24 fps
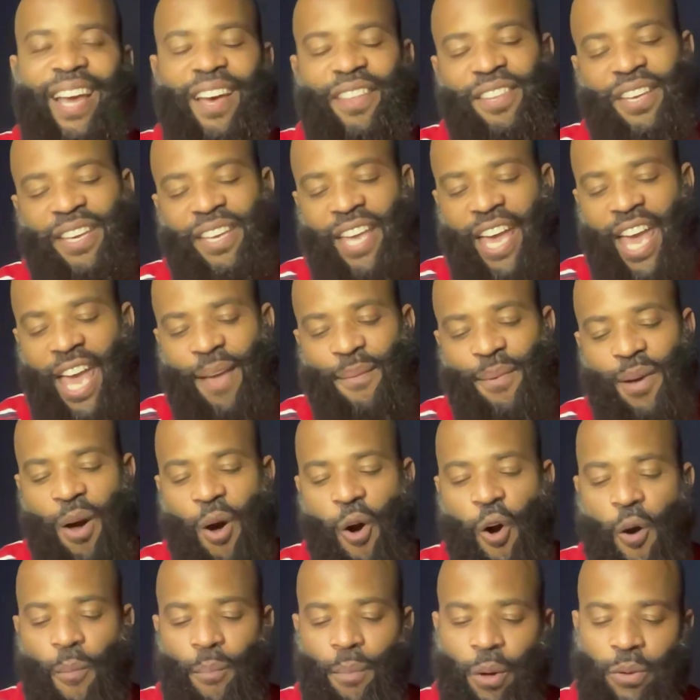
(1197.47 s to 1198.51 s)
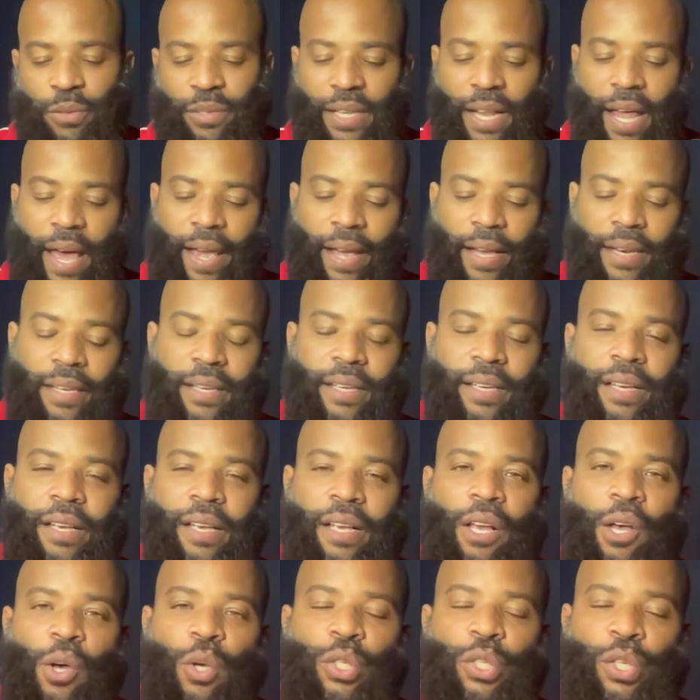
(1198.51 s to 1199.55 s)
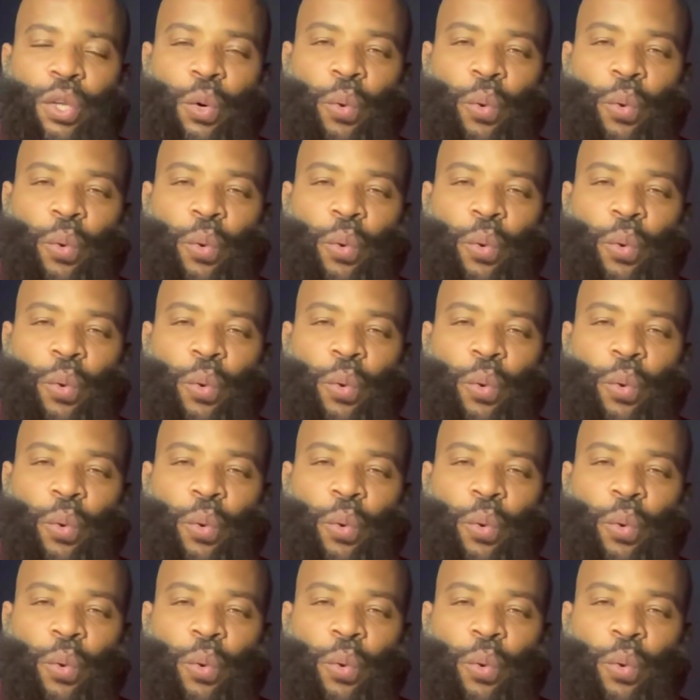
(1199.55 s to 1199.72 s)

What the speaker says: a game called Most Likely, So